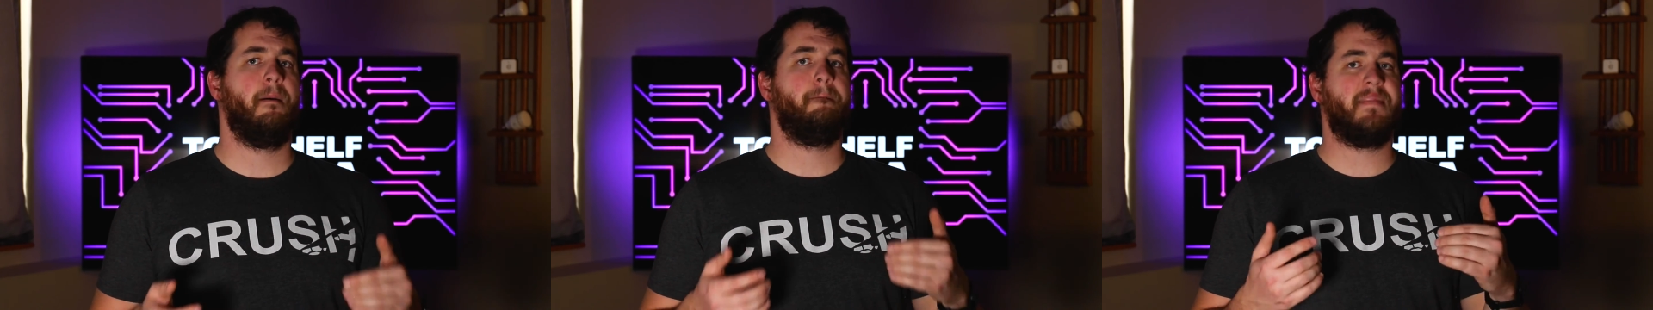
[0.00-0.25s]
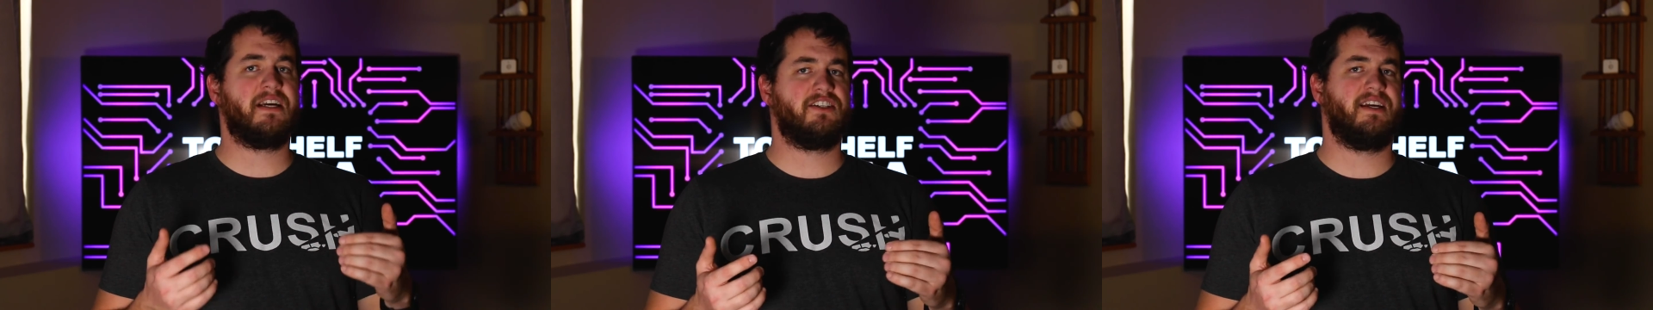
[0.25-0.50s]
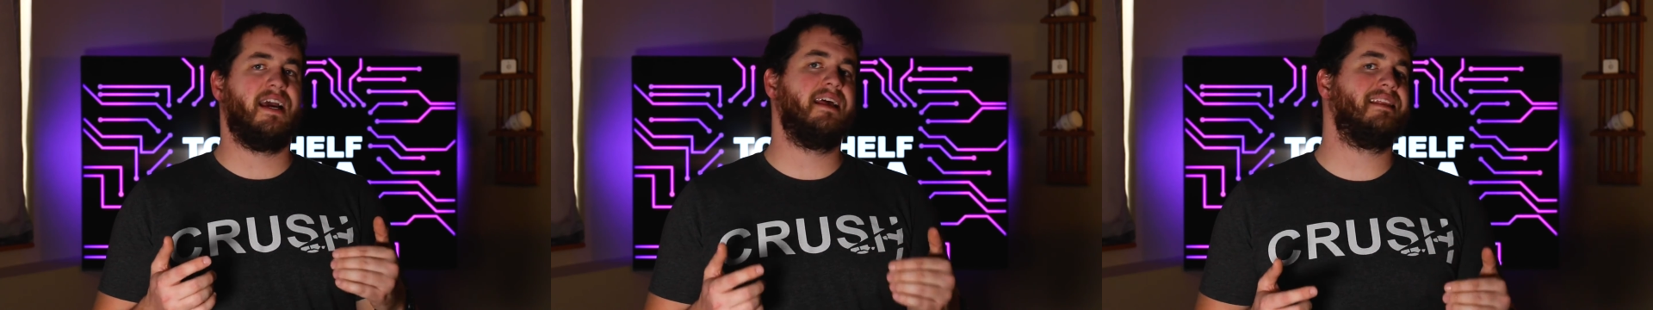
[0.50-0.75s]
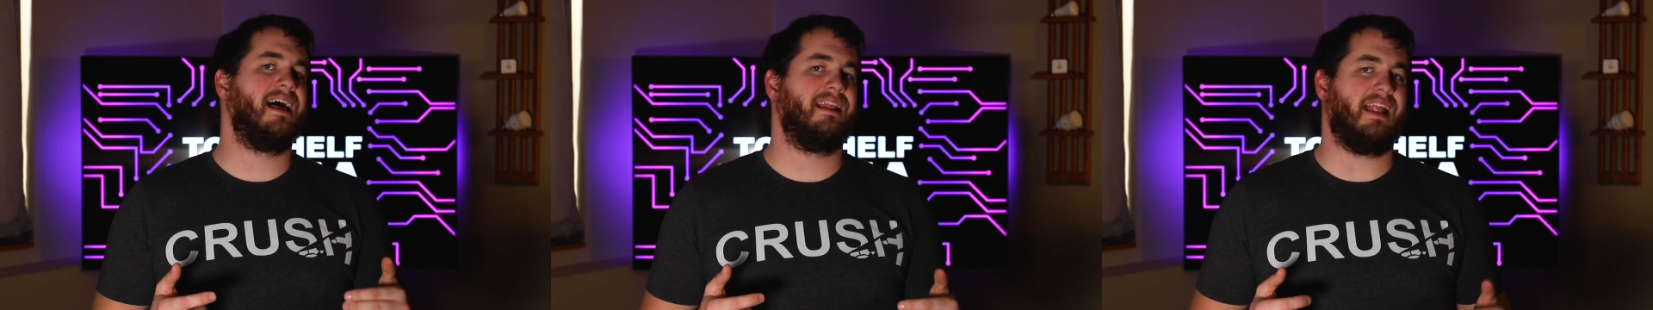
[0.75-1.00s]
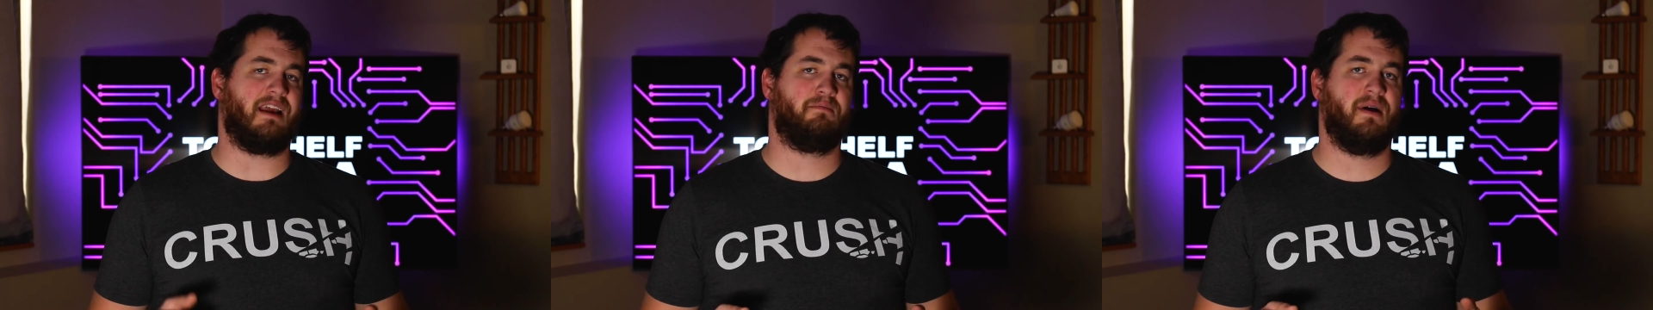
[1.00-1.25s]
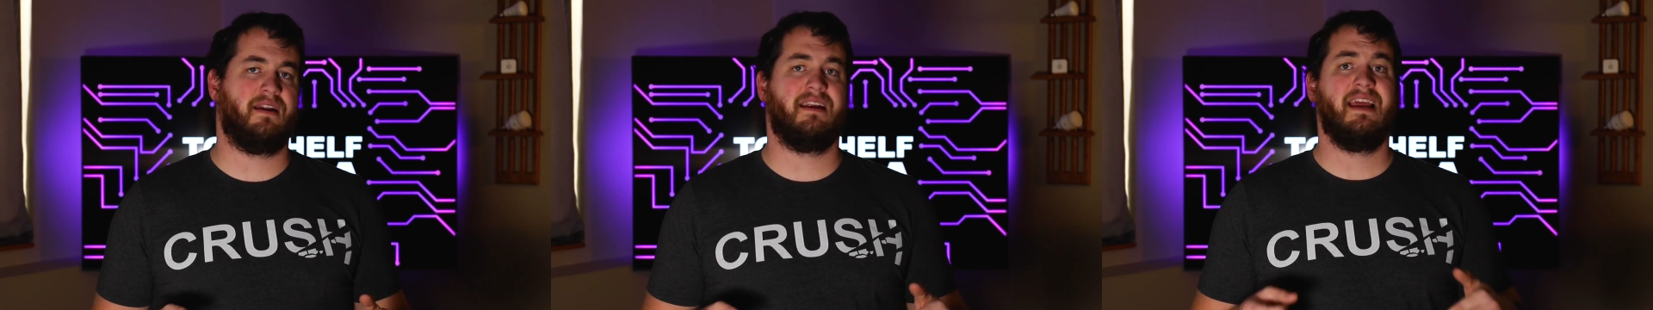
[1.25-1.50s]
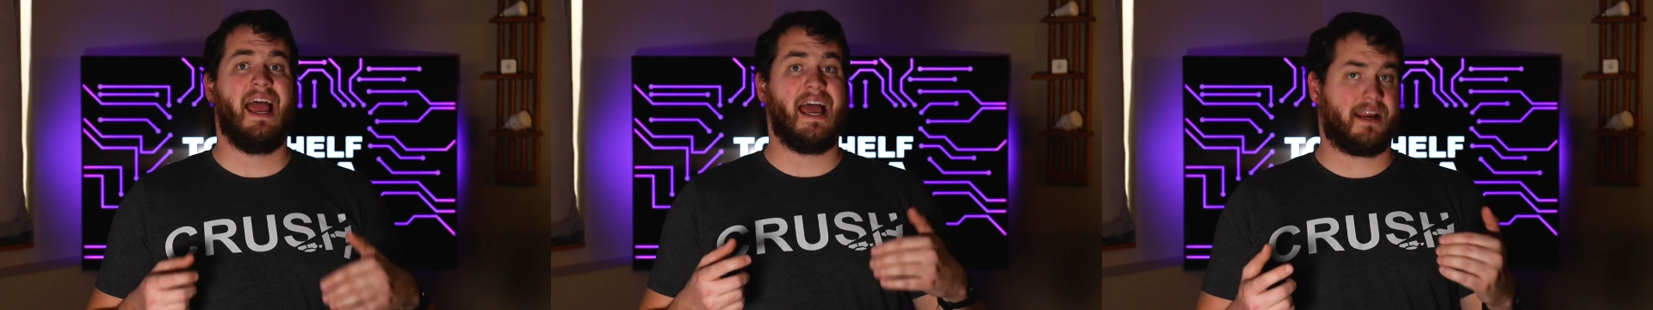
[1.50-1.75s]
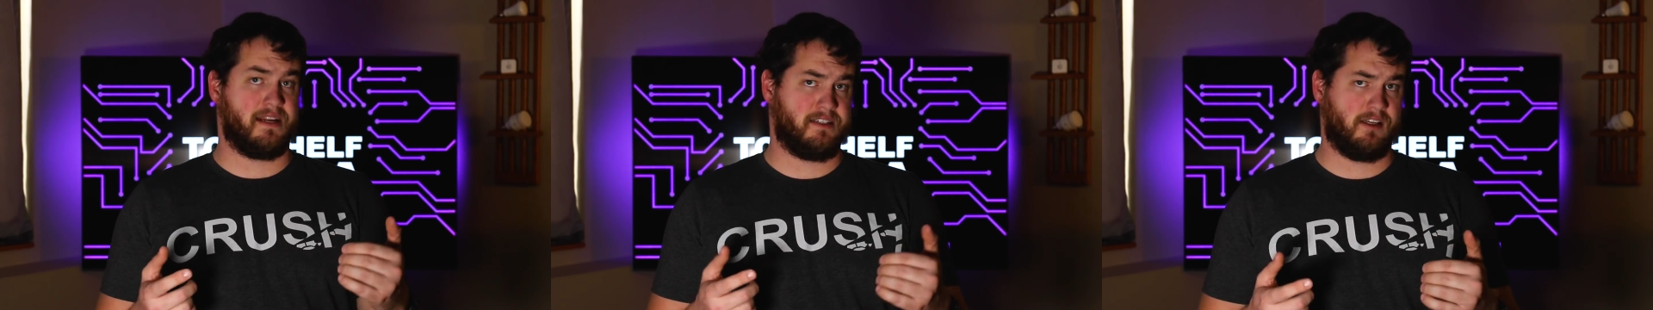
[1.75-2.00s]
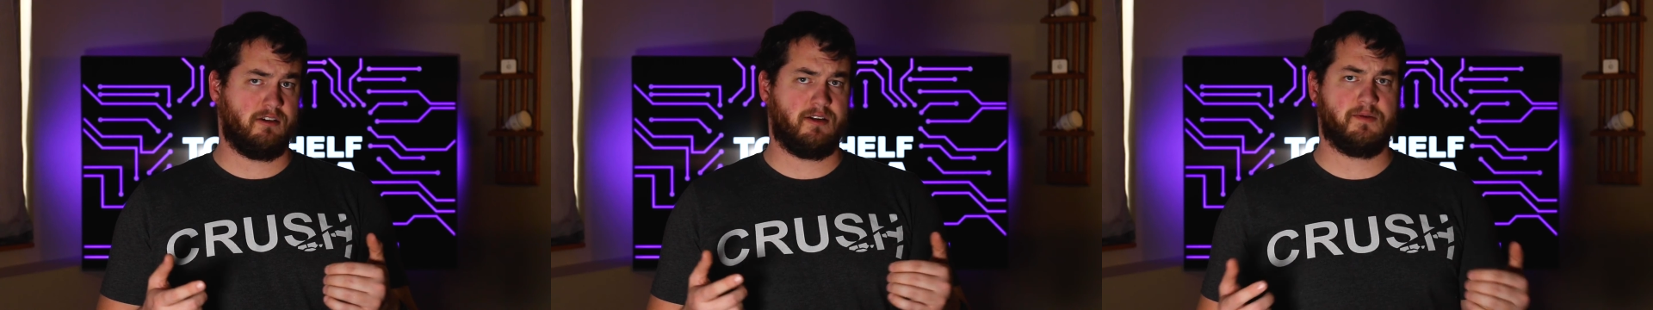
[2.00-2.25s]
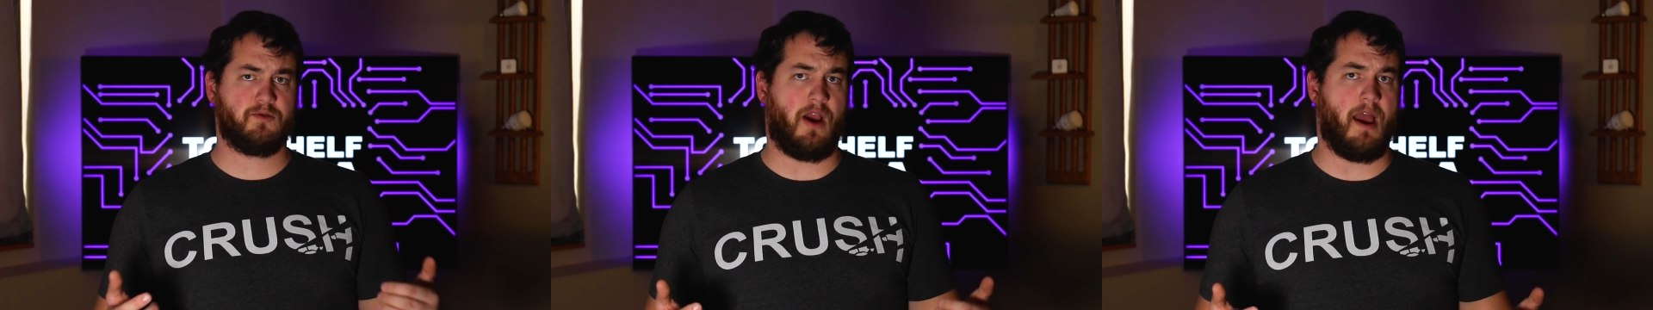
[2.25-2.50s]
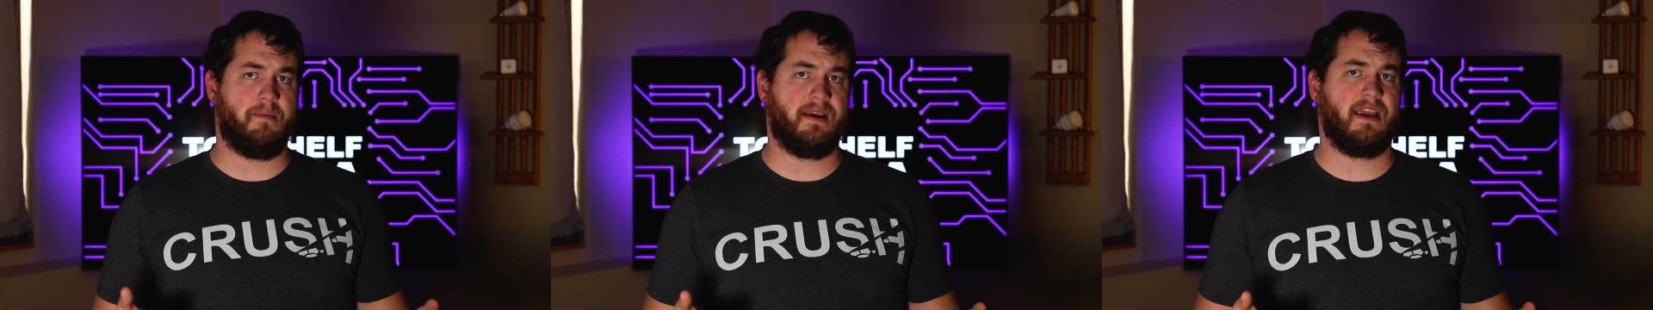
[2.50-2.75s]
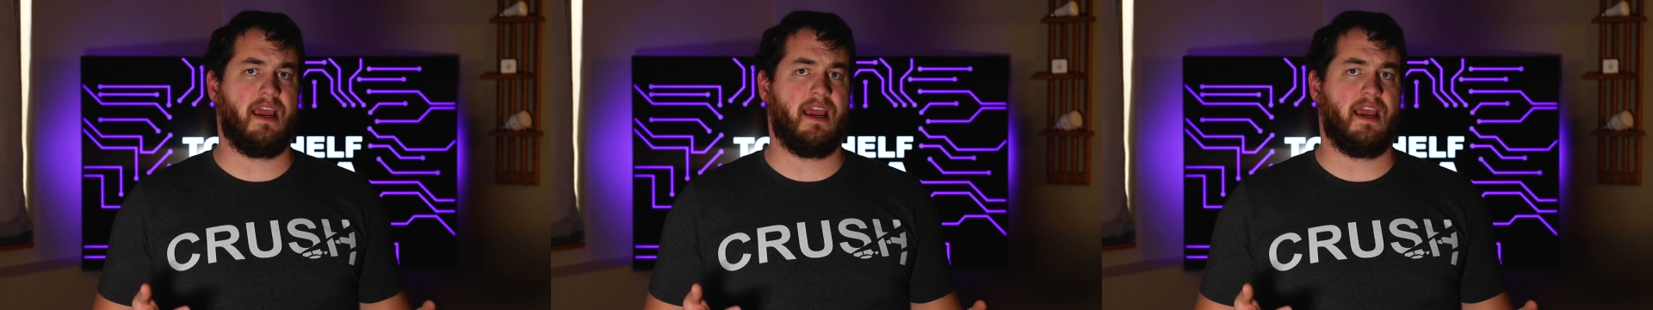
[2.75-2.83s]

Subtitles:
make sure you hit that like button and consider subscribing